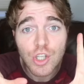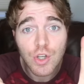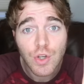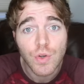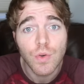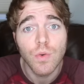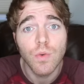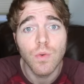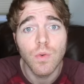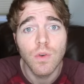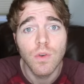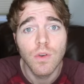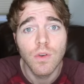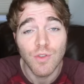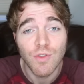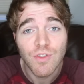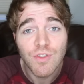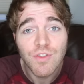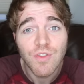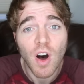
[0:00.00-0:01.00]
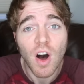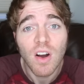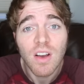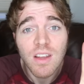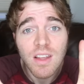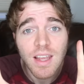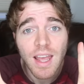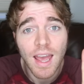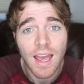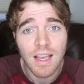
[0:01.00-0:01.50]
you. You
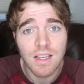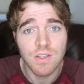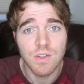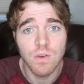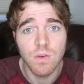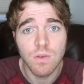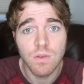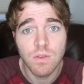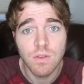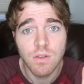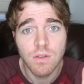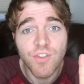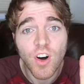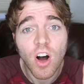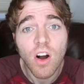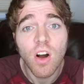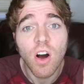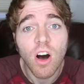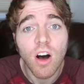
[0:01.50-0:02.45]
fucking asshole. Fuck